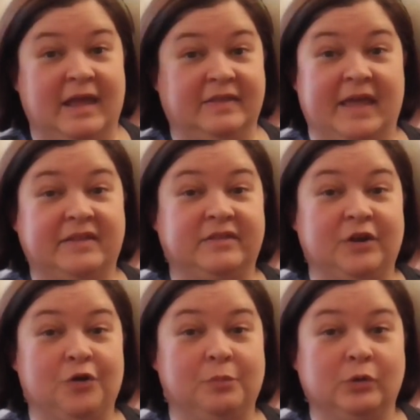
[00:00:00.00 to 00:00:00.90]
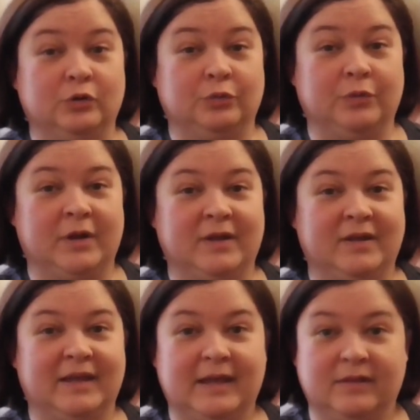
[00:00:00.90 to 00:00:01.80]
and that's no moon,
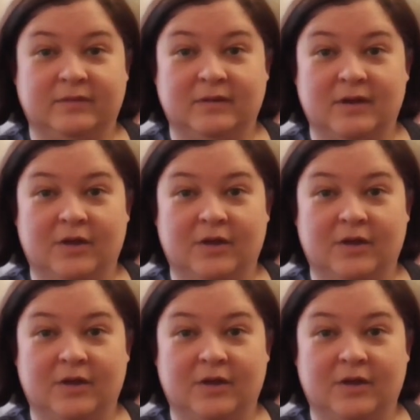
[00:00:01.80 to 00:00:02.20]
it's